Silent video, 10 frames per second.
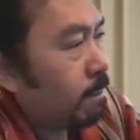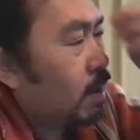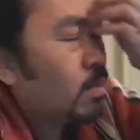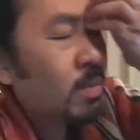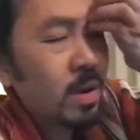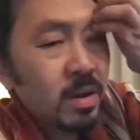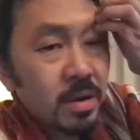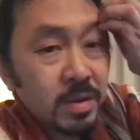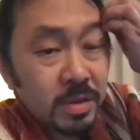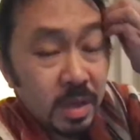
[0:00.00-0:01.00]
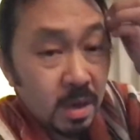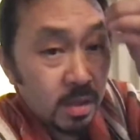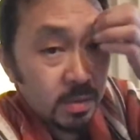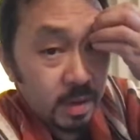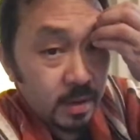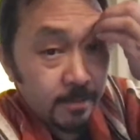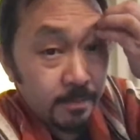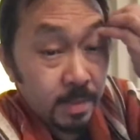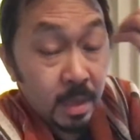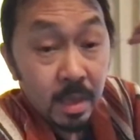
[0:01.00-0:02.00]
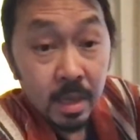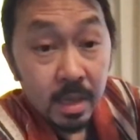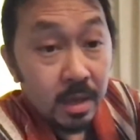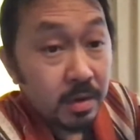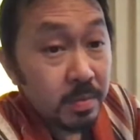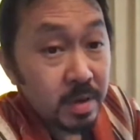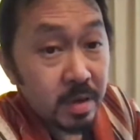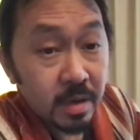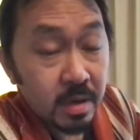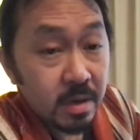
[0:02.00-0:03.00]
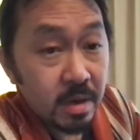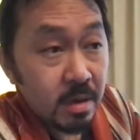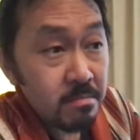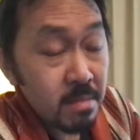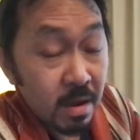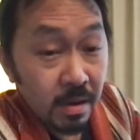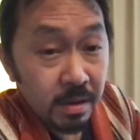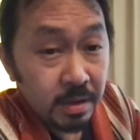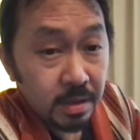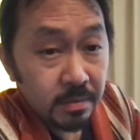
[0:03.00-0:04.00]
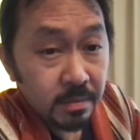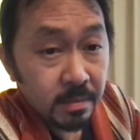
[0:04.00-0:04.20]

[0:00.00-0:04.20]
what are you tolerating? It could be a marriage.